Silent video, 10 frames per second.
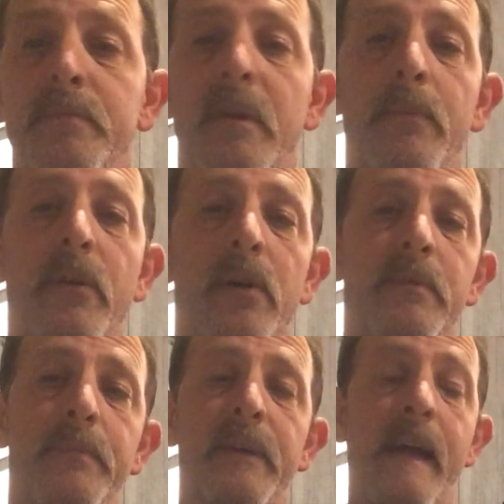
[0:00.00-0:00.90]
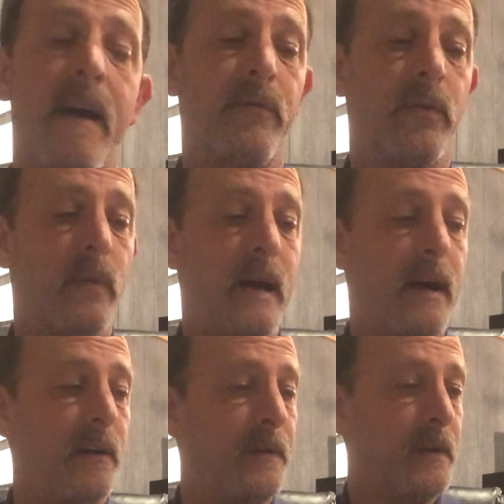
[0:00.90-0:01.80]
Smart Probes have been out for a
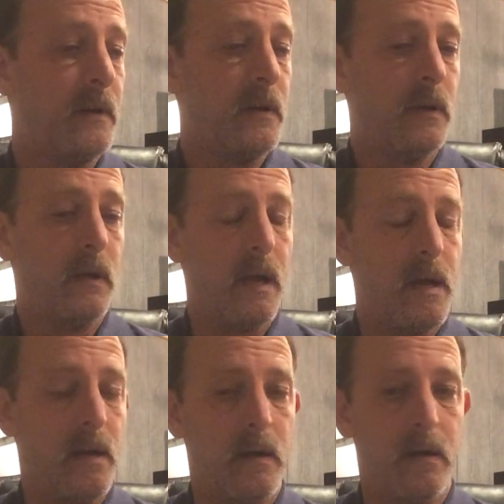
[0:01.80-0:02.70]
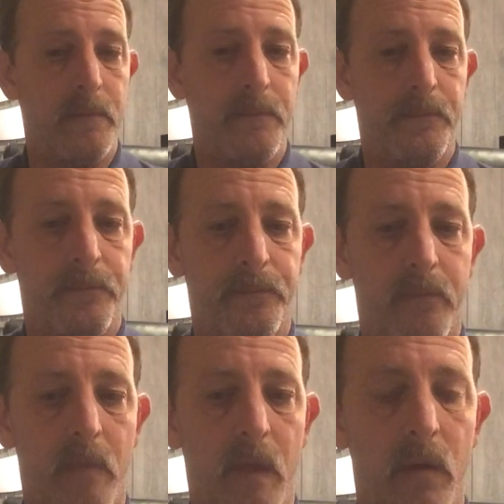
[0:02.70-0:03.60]
while, and
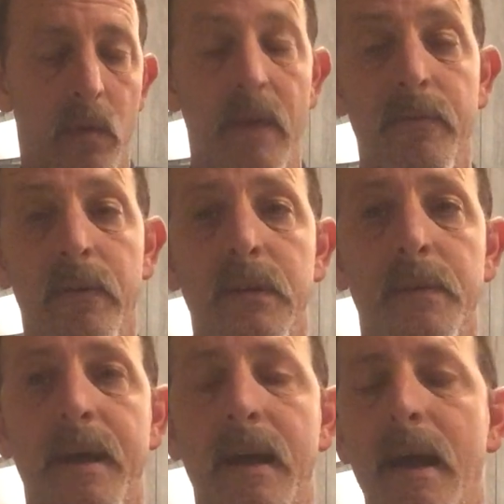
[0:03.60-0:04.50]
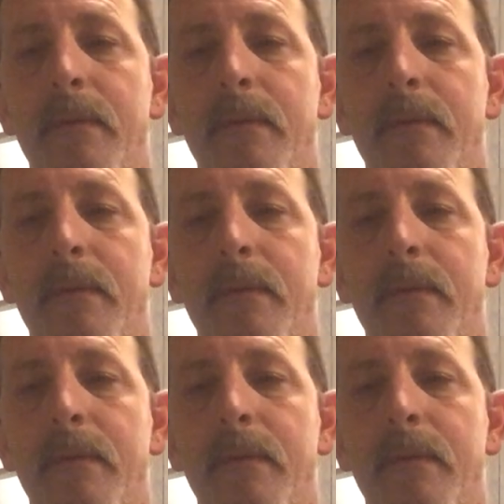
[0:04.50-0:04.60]
when they first come out,